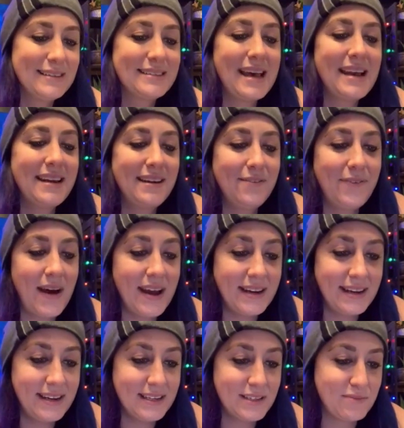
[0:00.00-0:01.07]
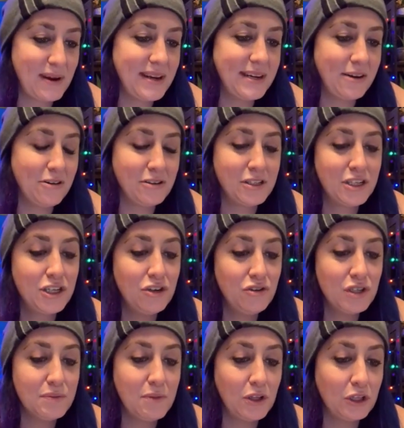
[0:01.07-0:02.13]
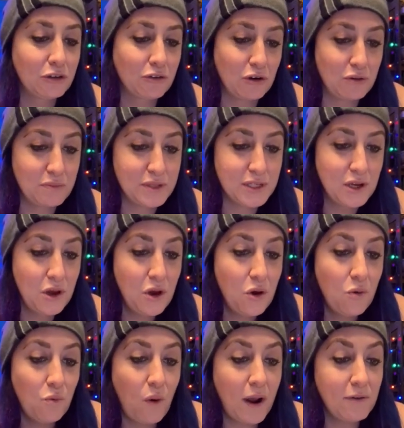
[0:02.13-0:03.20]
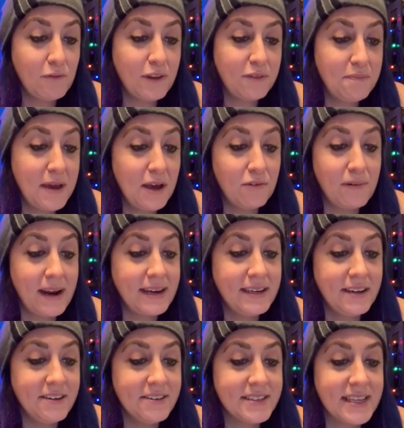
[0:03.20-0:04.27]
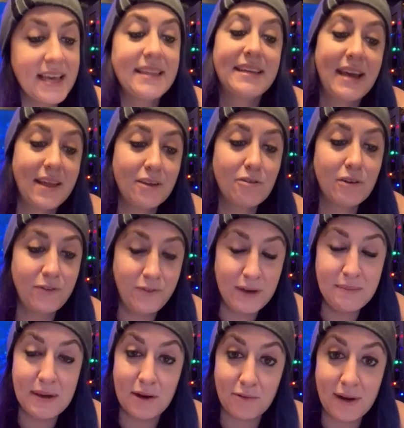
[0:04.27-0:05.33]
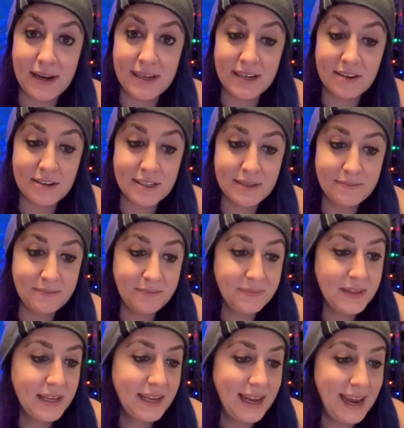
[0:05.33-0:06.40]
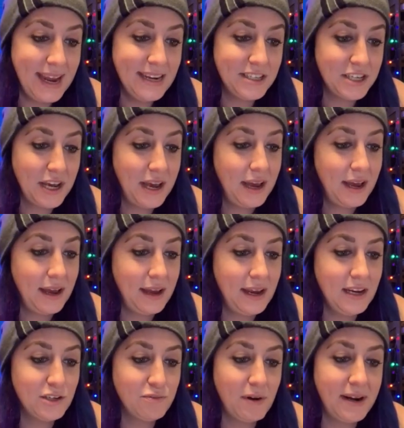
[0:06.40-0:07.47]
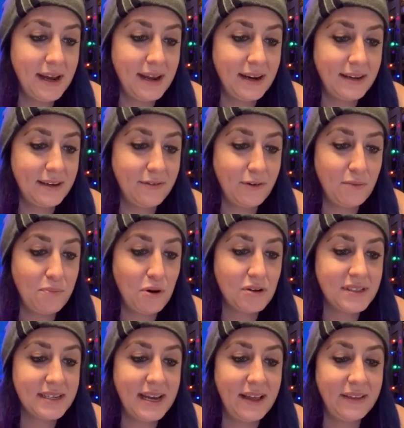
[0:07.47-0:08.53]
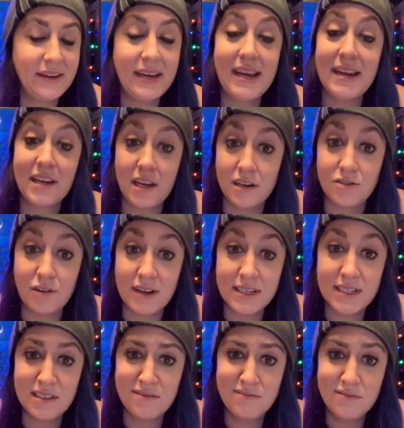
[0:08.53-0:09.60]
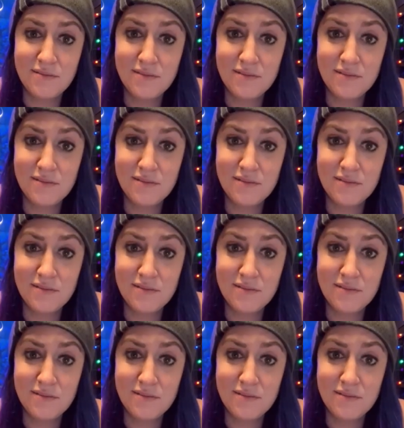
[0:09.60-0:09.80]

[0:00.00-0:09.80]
Santa divided his reindeer into 2 smaller groups, one with male reindeers and the other with female reindeers. Each one had a different personality and interests.